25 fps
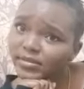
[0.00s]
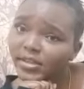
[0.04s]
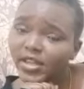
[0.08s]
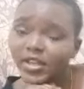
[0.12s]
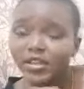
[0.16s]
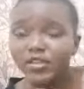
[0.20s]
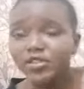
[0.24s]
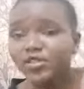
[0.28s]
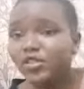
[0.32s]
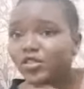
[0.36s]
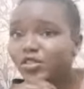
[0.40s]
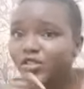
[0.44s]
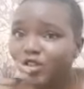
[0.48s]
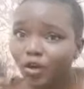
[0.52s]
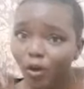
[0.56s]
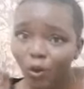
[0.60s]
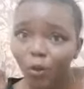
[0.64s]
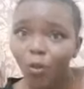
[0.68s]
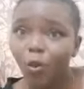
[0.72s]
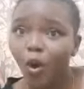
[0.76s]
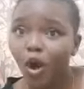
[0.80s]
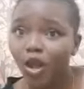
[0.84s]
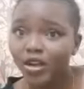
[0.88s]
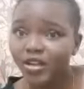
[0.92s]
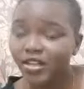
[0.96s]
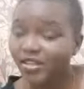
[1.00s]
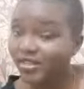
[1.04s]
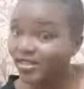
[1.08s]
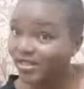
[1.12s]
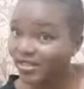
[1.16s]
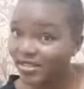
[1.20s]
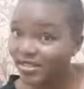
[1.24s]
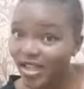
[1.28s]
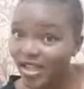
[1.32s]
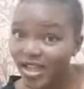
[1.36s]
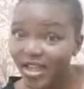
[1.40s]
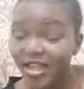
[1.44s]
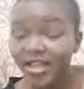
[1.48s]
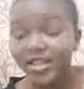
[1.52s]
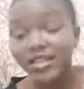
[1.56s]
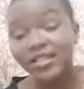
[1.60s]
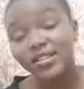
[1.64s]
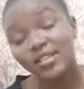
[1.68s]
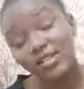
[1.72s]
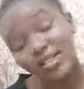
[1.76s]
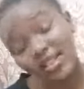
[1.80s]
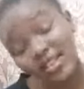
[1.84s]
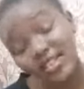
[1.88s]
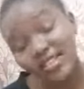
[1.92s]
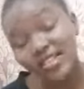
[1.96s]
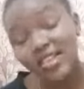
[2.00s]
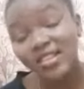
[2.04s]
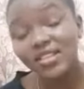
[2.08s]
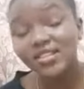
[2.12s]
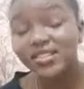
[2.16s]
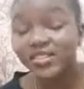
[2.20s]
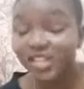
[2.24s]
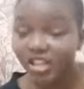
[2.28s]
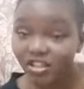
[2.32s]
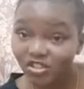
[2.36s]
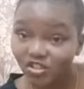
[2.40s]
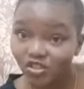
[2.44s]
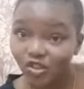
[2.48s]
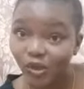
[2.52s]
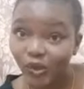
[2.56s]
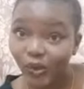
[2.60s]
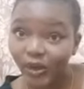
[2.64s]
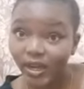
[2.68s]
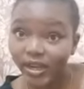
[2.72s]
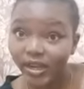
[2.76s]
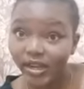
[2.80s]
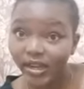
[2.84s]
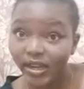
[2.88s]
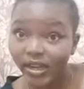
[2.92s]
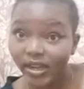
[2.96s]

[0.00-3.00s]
So don't wonder, today, in this century,